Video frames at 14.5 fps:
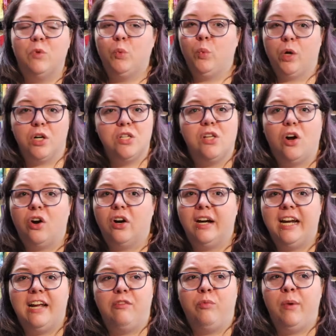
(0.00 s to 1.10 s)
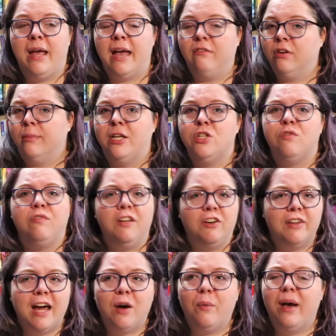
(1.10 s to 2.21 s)
we're sorry if we ever made you
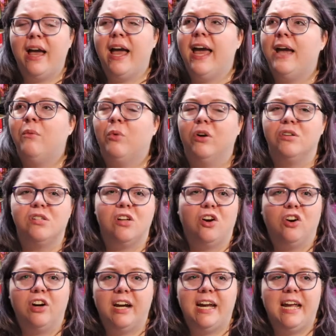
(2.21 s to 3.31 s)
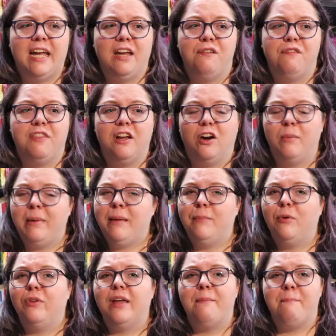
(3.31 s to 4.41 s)
feel that way. We're sorry if there are
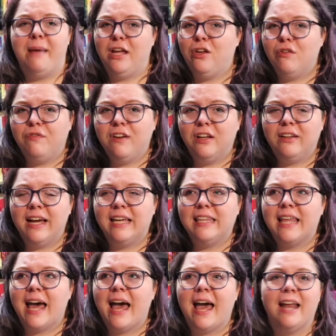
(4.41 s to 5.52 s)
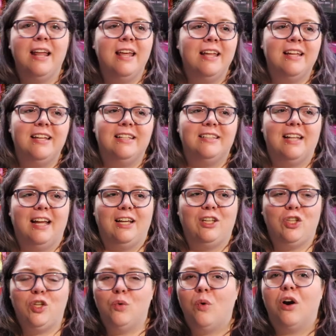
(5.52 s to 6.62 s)
people that make you feel like that.
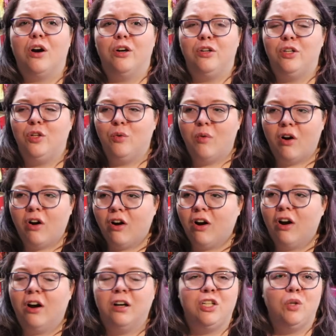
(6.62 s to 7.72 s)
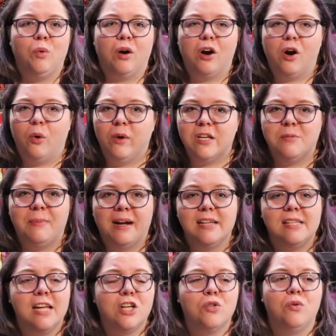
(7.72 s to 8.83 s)
Like you are who you are. You are always
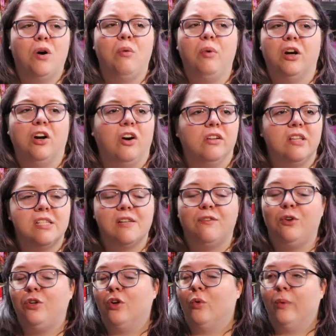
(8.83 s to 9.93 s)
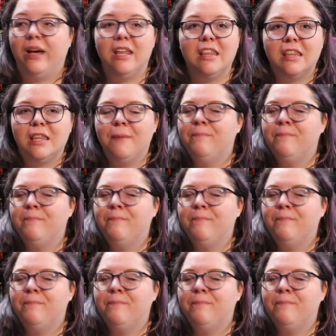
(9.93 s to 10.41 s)
bisexual regardless of who you're with.